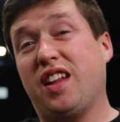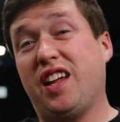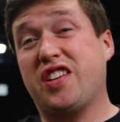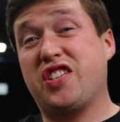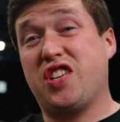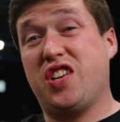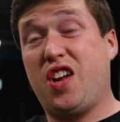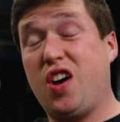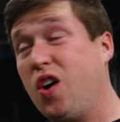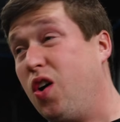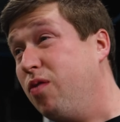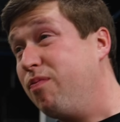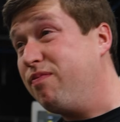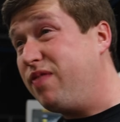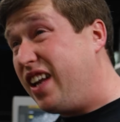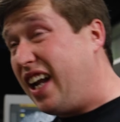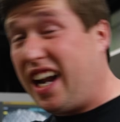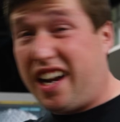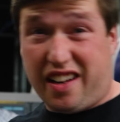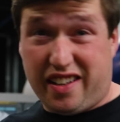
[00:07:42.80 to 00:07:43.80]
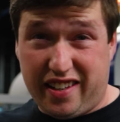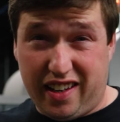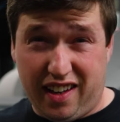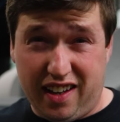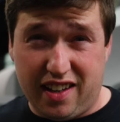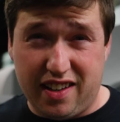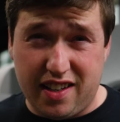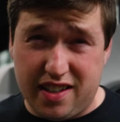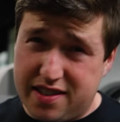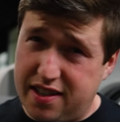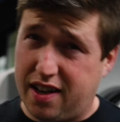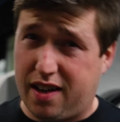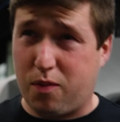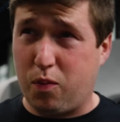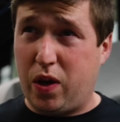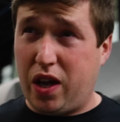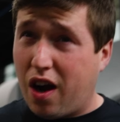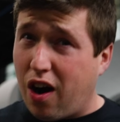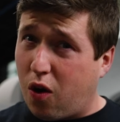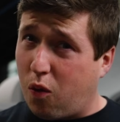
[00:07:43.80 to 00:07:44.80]
to let you know, and I didn't tell you this, uh,
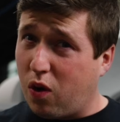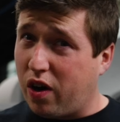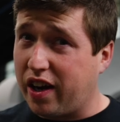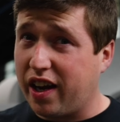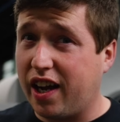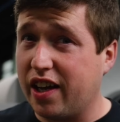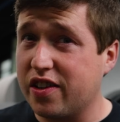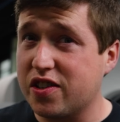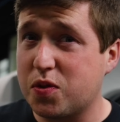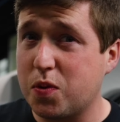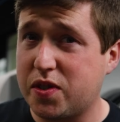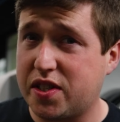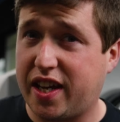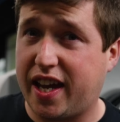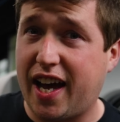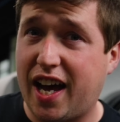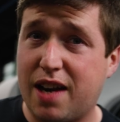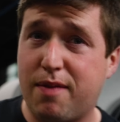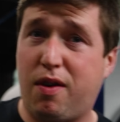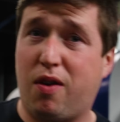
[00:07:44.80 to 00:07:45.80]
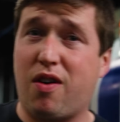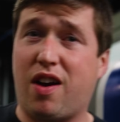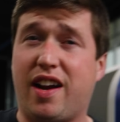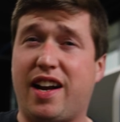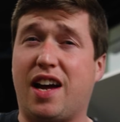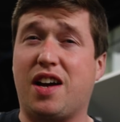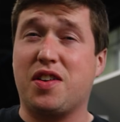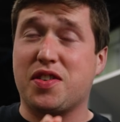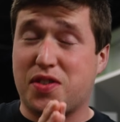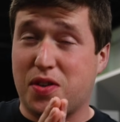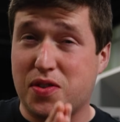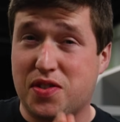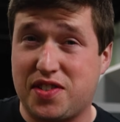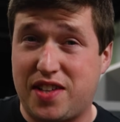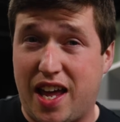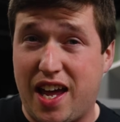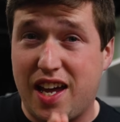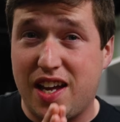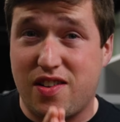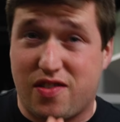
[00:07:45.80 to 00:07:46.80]
we are working on the Swiss Academy right now, so
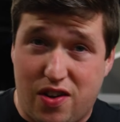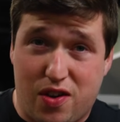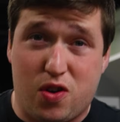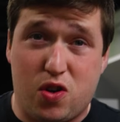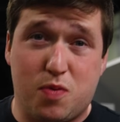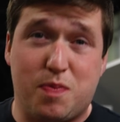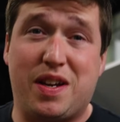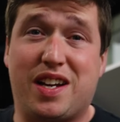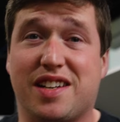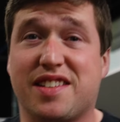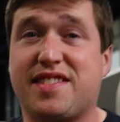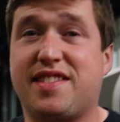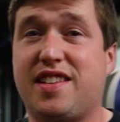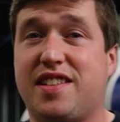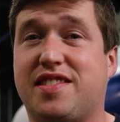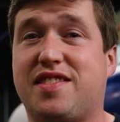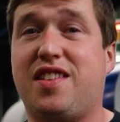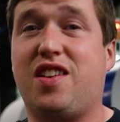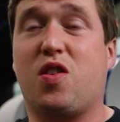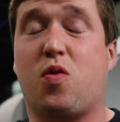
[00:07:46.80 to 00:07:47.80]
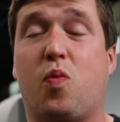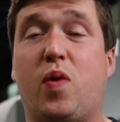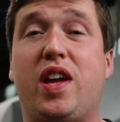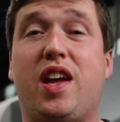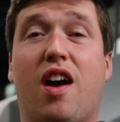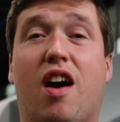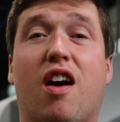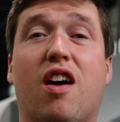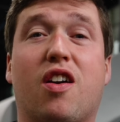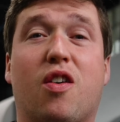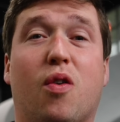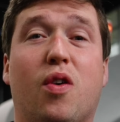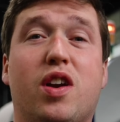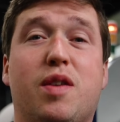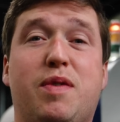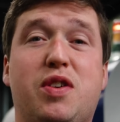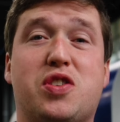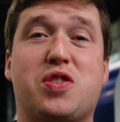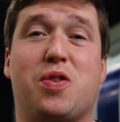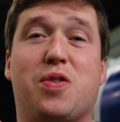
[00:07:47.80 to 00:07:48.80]
stay tuned because this year we are going
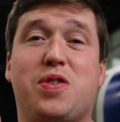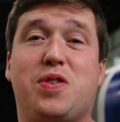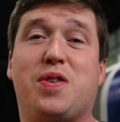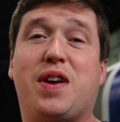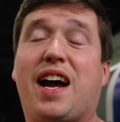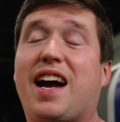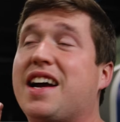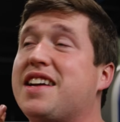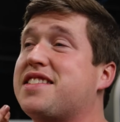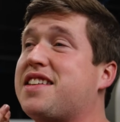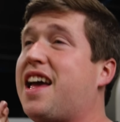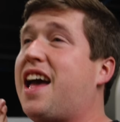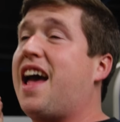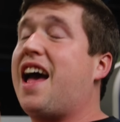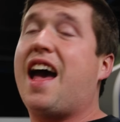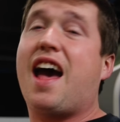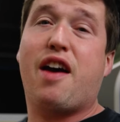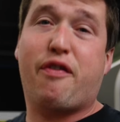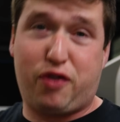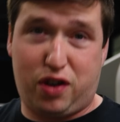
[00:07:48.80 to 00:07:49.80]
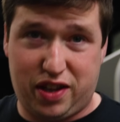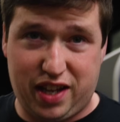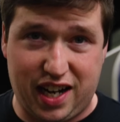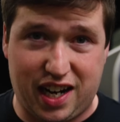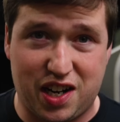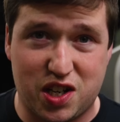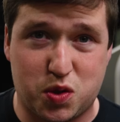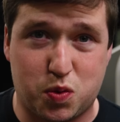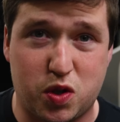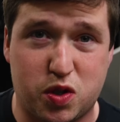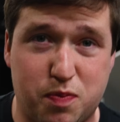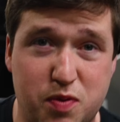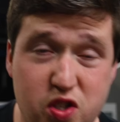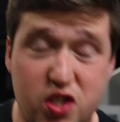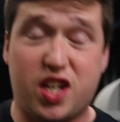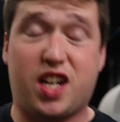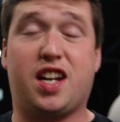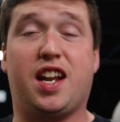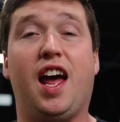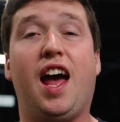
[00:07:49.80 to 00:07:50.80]
to be showing you guys everything on a Swiss
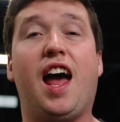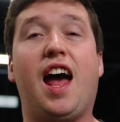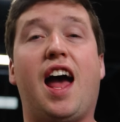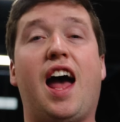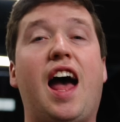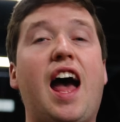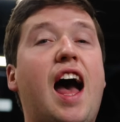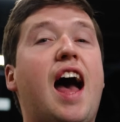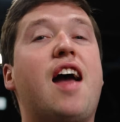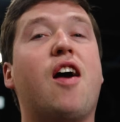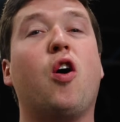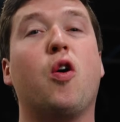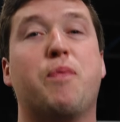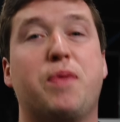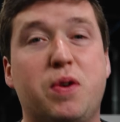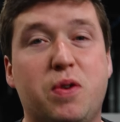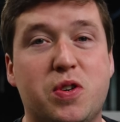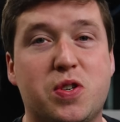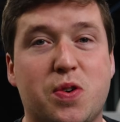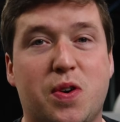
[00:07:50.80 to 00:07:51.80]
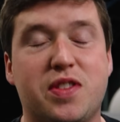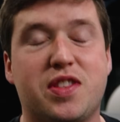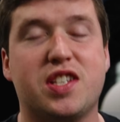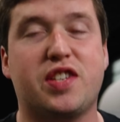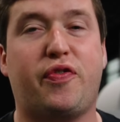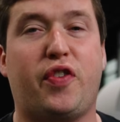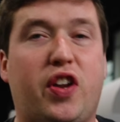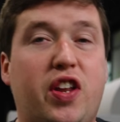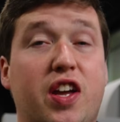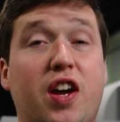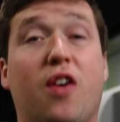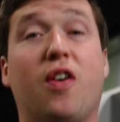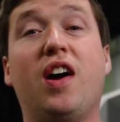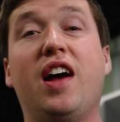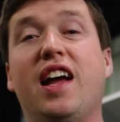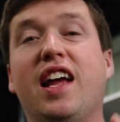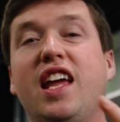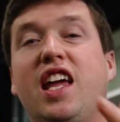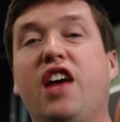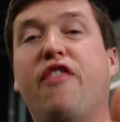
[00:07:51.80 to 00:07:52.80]
machine. I hope you enjoyed this video.
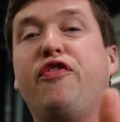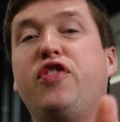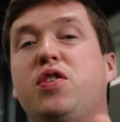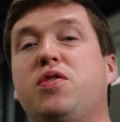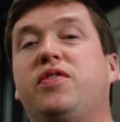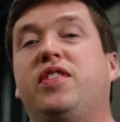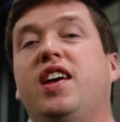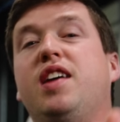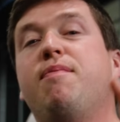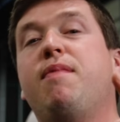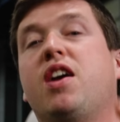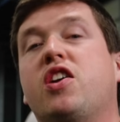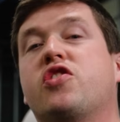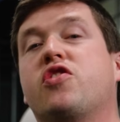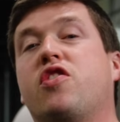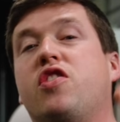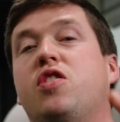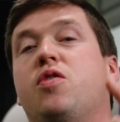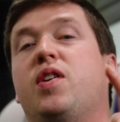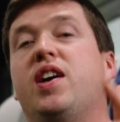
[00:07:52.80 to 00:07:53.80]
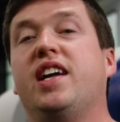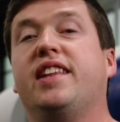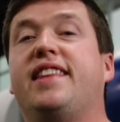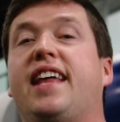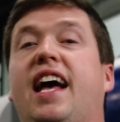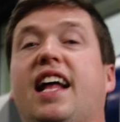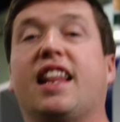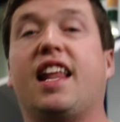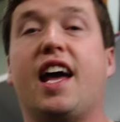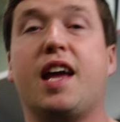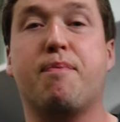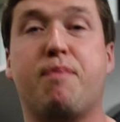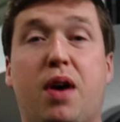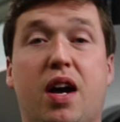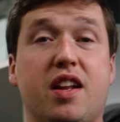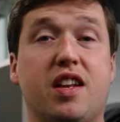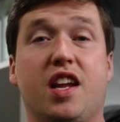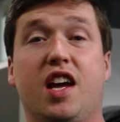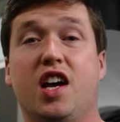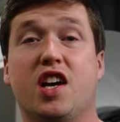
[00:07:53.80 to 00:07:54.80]
If you did, make sure you hit that like
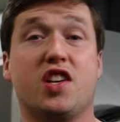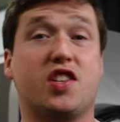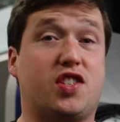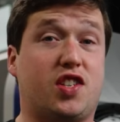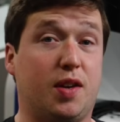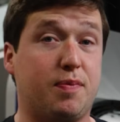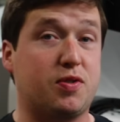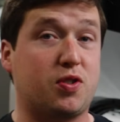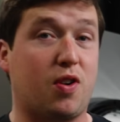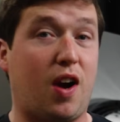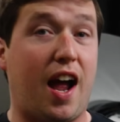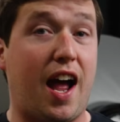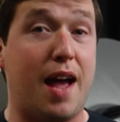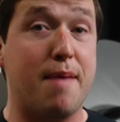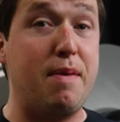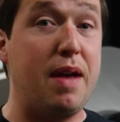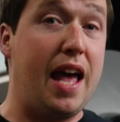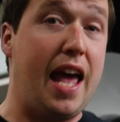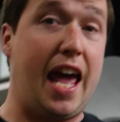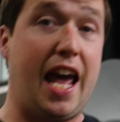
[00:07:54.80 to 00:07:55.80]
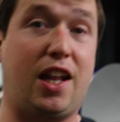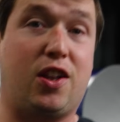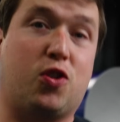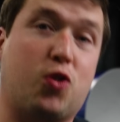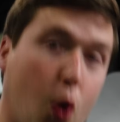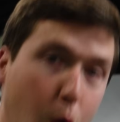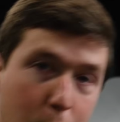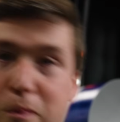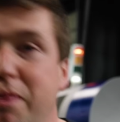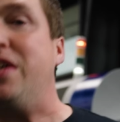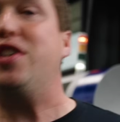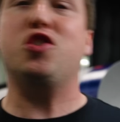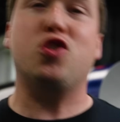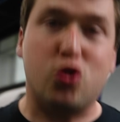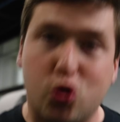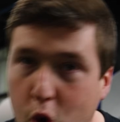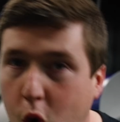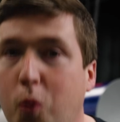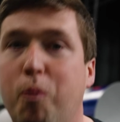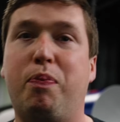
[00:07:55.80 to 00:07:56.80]
button, subscribe, and don't be
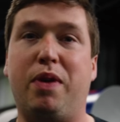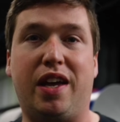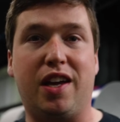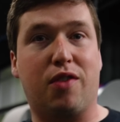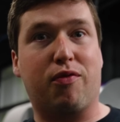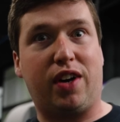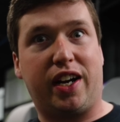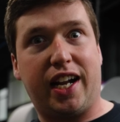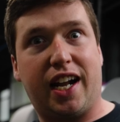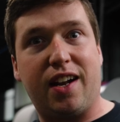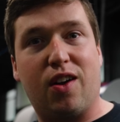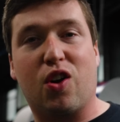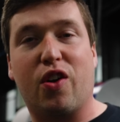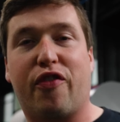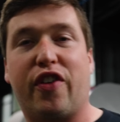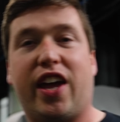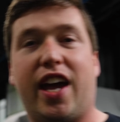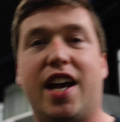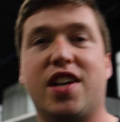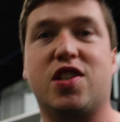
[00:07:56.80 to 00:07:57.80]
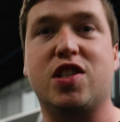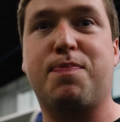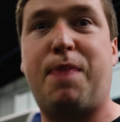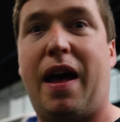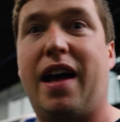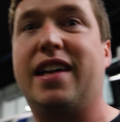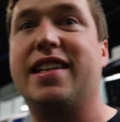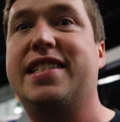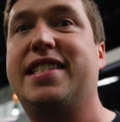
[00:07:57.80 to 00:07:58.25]
stupid, ring that notifications bell.